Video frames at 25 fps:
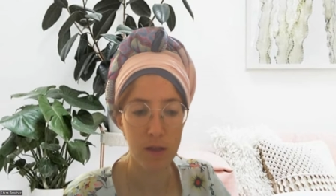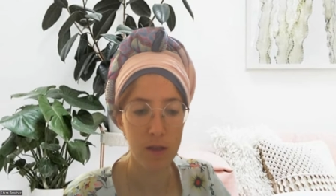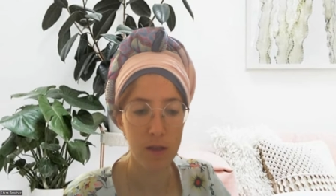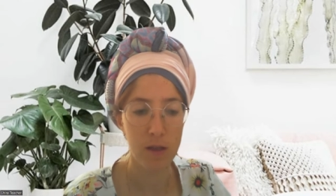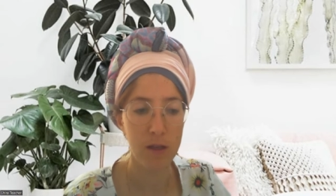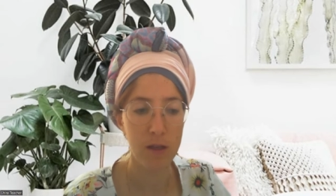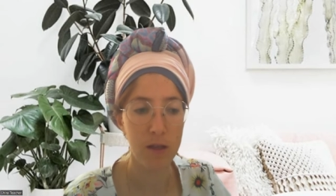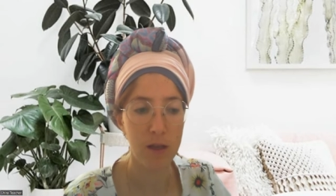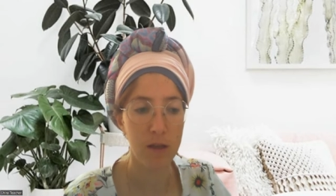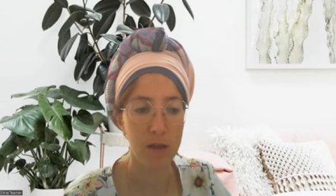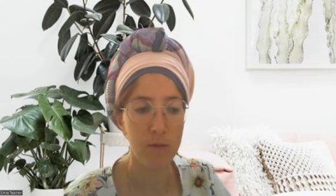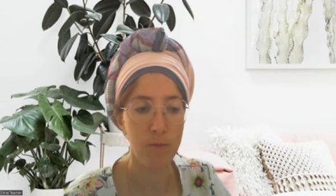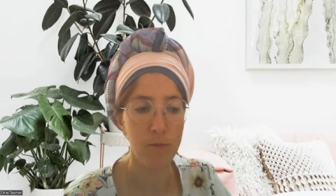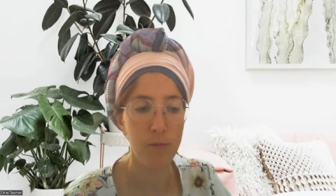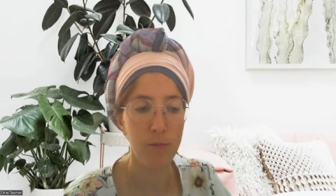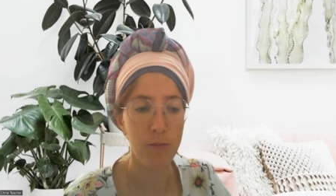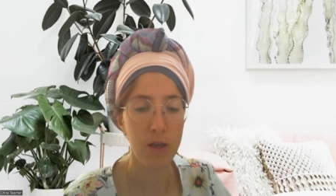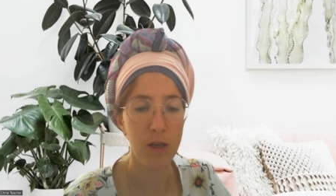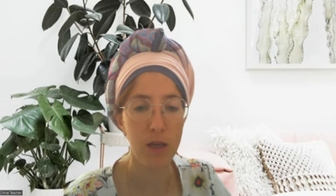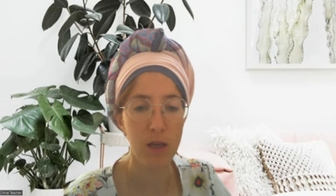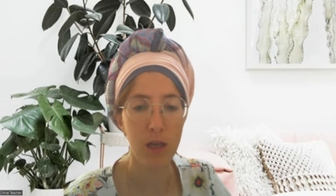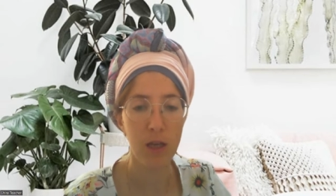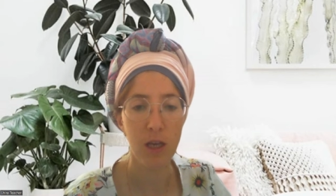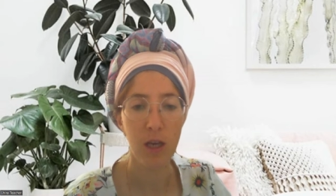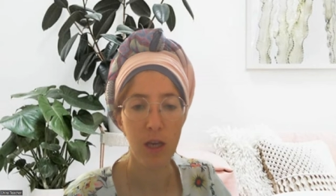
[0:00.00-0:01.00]
It can
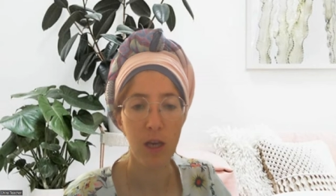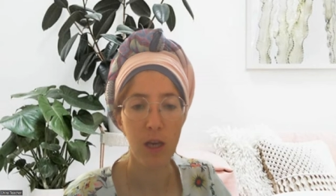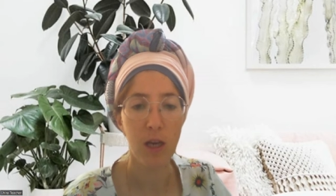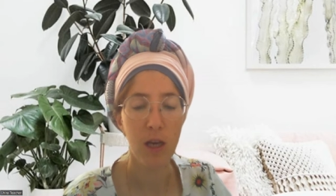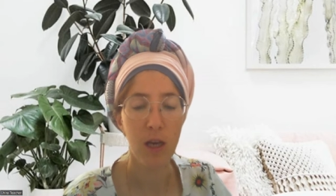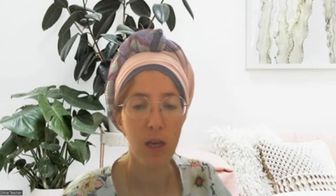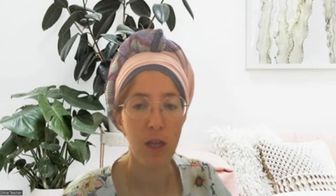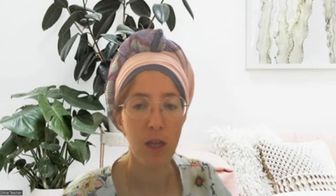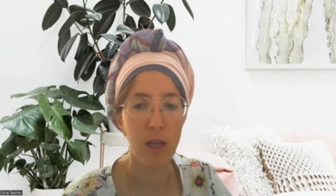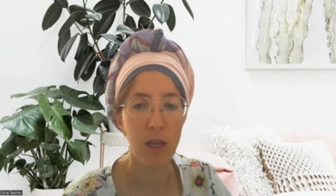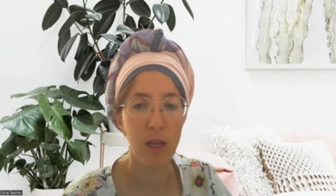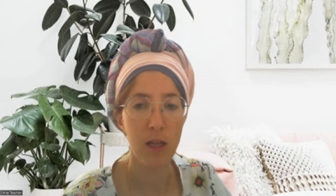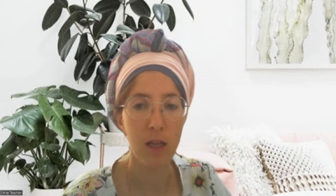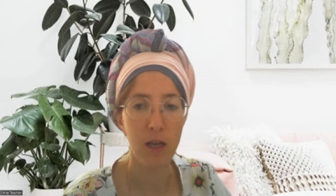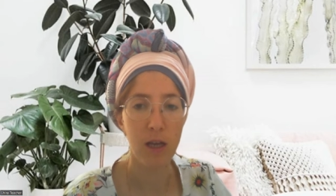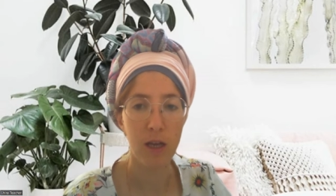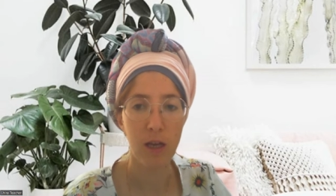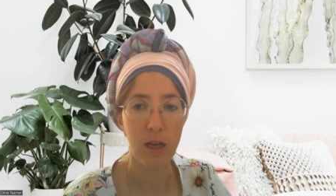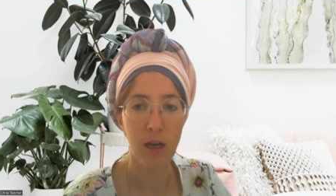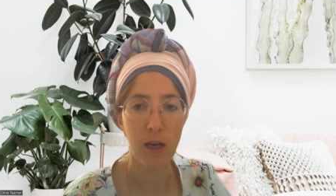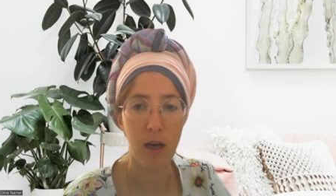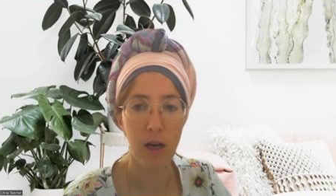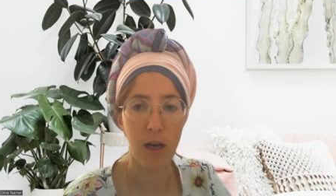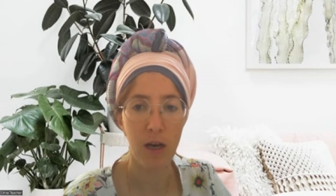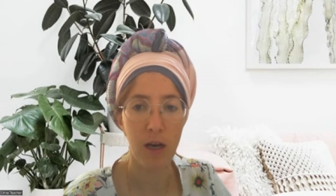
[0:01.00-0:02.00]
be
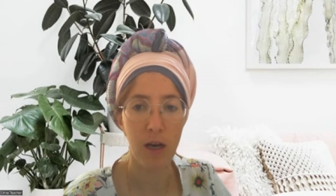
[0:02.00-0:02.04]
like